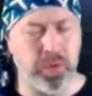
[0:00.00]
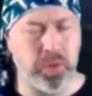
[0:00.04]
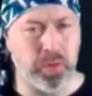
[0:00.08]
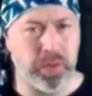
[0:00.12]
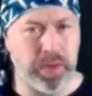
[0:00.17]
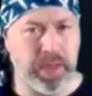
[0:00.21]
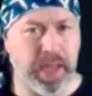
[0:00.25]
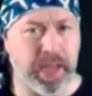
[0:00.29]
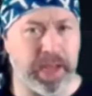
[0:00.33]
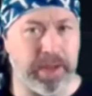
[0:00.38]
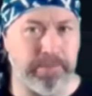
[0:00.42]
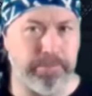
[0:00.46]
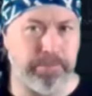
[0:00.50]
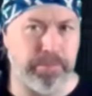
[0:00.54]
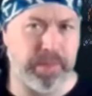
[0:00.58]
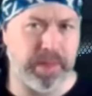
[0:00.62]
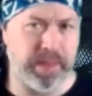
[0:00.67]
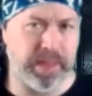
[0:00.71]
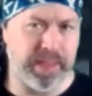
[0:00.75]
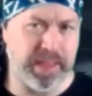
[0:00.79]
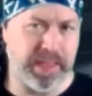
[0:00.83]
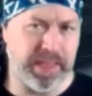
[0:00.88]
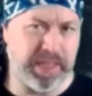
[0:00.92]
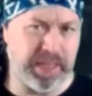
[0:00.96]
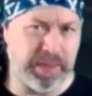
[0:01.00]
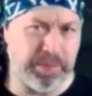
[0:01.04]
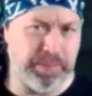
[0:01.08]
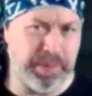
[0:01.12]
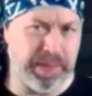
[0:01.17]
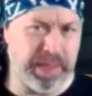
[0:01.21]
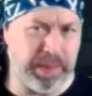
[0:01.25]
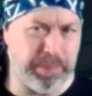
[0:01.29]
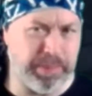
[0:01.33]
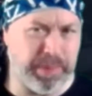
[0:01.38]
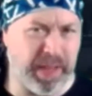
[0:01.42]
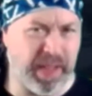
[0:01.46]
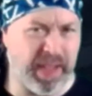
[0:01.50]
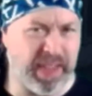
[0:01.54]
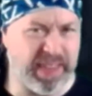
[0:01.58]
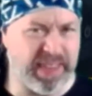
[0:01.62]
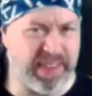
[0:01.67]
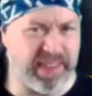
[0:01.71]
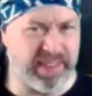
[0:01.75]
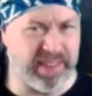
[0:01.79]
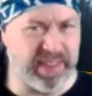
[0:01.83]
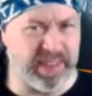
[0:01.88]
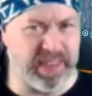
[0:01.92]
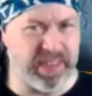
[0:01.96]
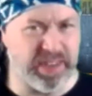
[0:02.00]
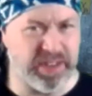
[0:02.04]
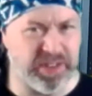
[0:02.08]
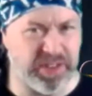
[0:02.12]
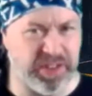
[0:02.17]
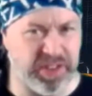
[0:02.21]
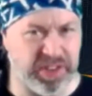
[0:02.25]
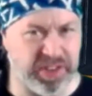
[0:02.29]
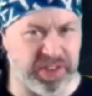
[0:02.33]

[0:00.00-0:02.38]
yeah, it can be a bit isolating because you're